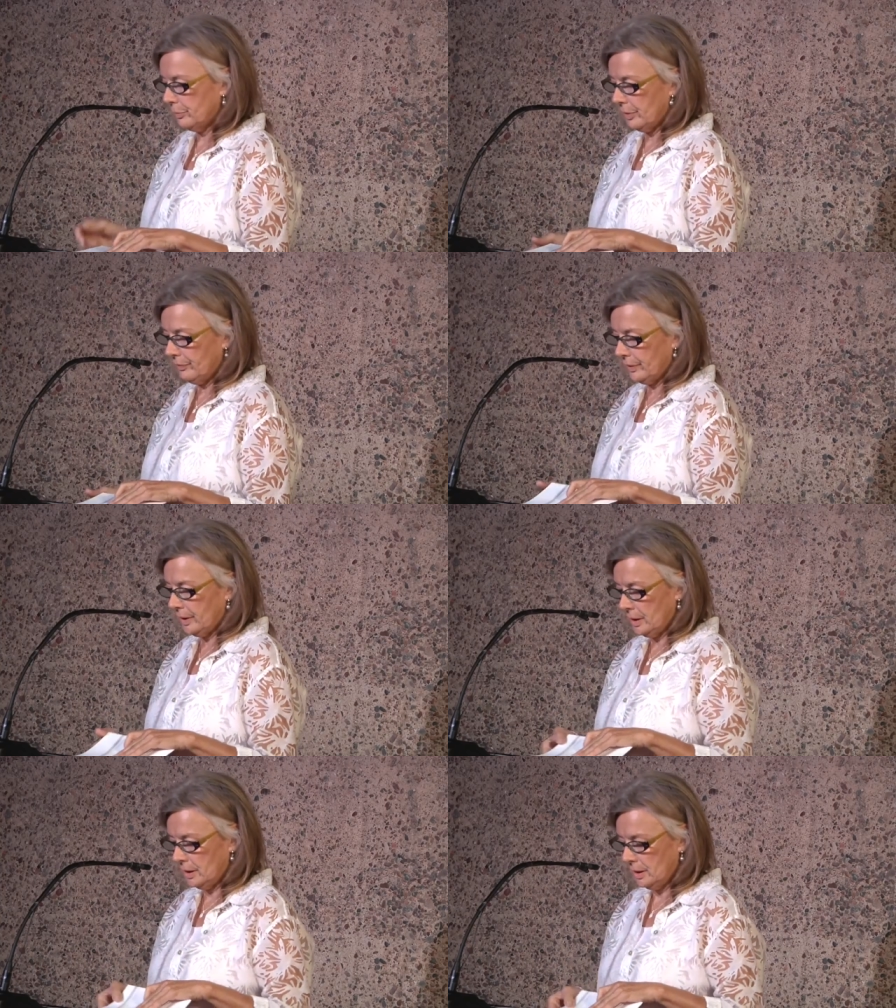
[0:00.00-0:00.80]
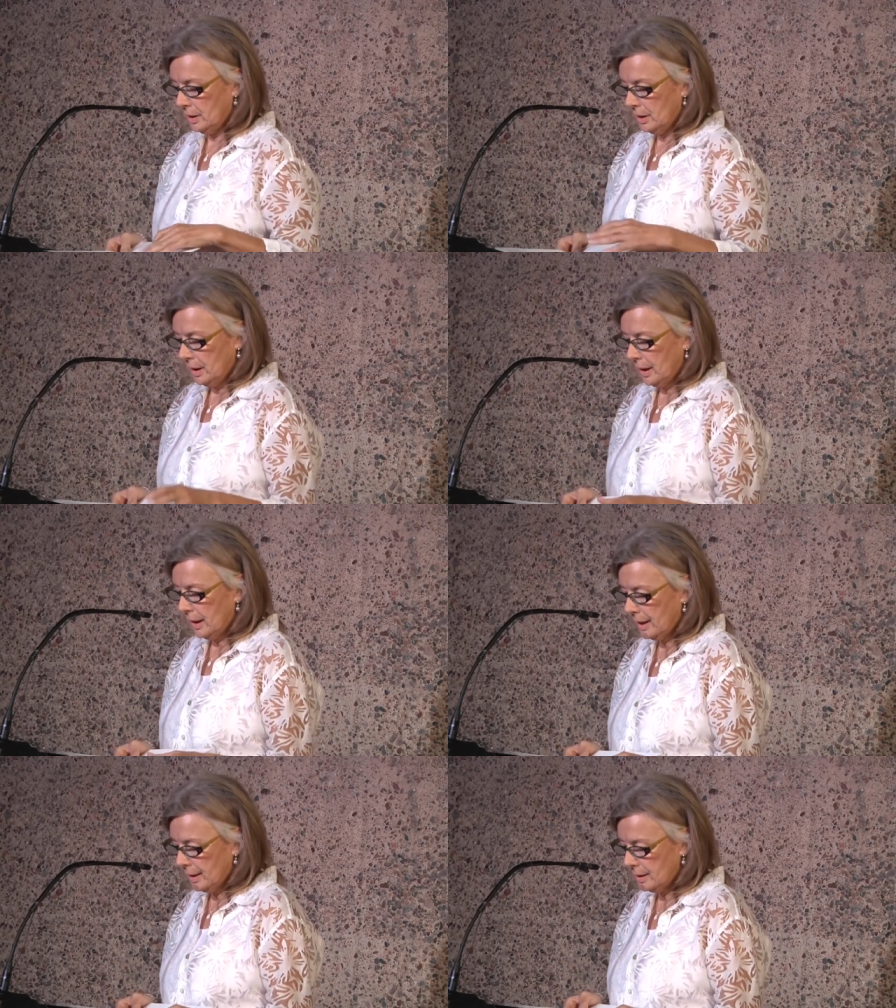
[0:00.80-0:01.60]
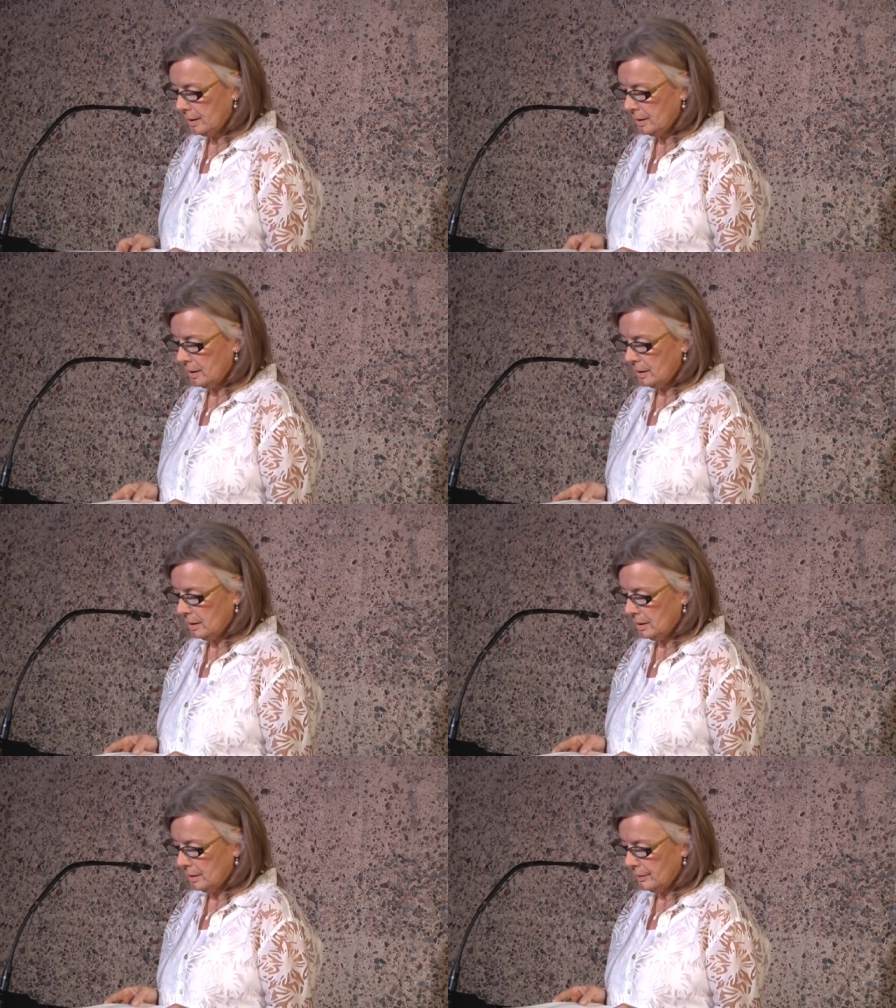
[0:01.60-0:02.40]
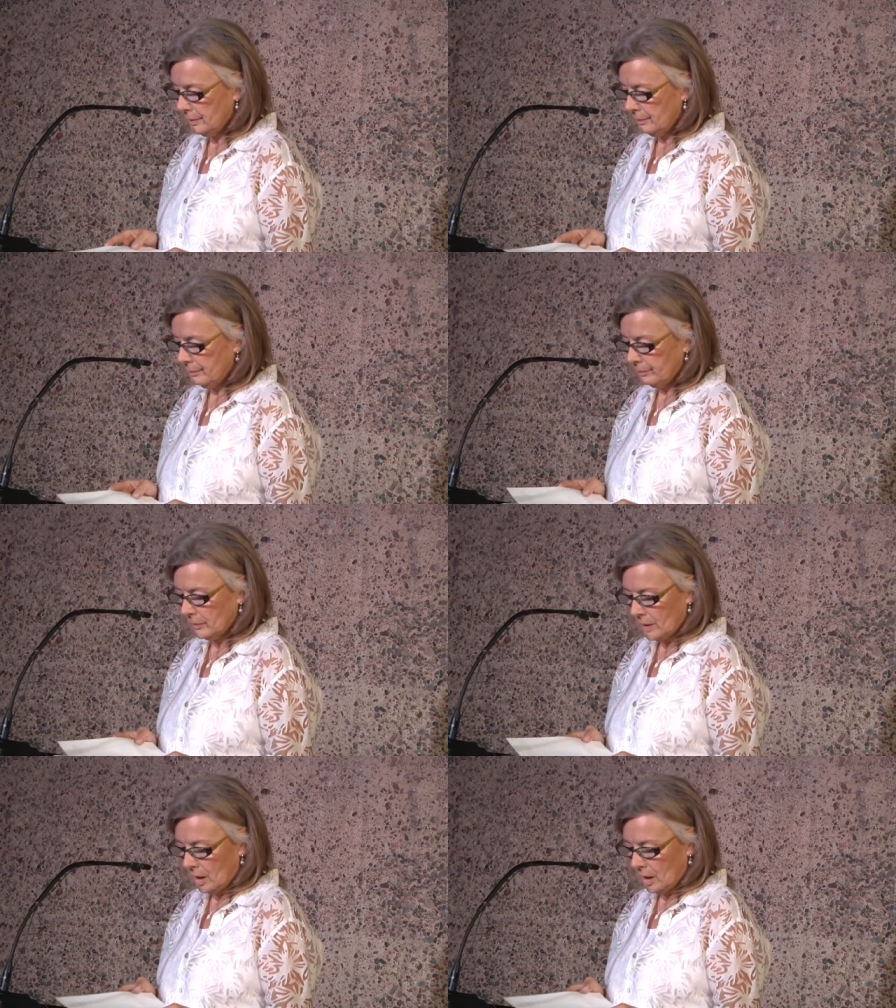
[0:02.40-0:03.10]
briefly. And um,